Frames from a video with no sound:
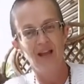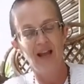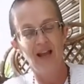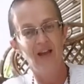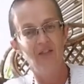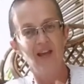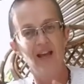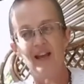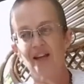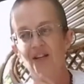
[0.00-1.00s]
and
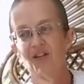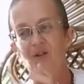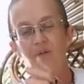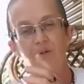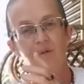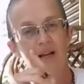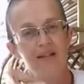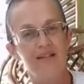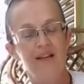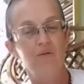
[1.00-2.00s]
then you
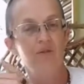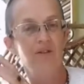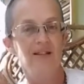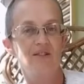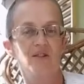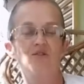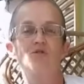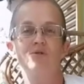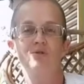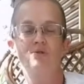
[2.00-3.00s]
then say, well, that's not
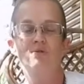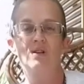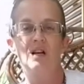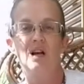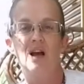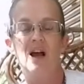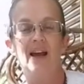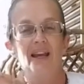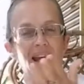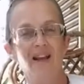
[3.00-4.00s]
true.
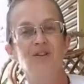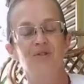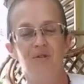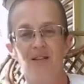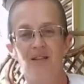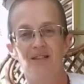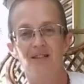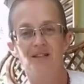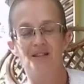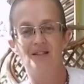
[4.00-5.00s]
I can do
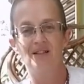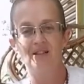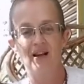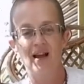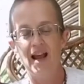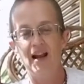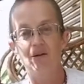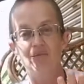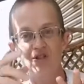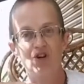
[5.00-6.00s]
this and
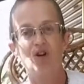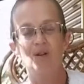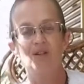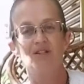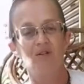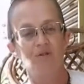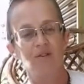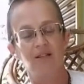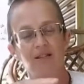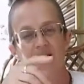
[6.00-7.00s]
I'm determined to do
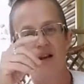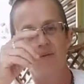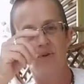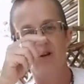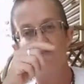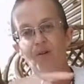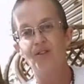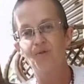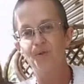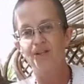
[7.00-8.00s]
this. I'm going to go
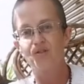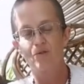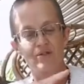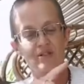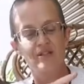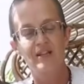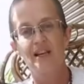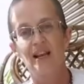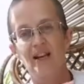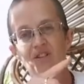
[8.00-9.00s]
get the resources, the
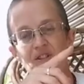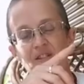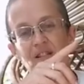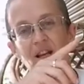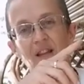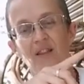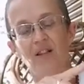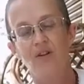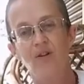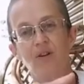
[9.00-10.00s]
connections, the
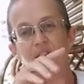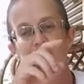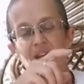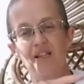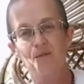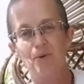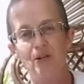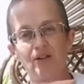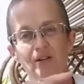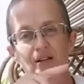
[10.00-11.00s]
learning, the
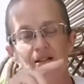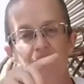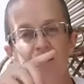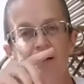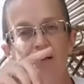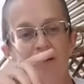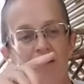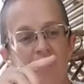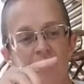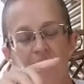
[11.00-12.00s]
experience,
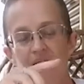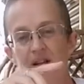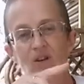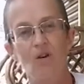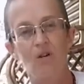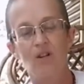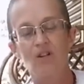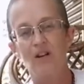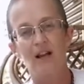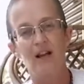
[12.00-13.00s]
the knowledge on how to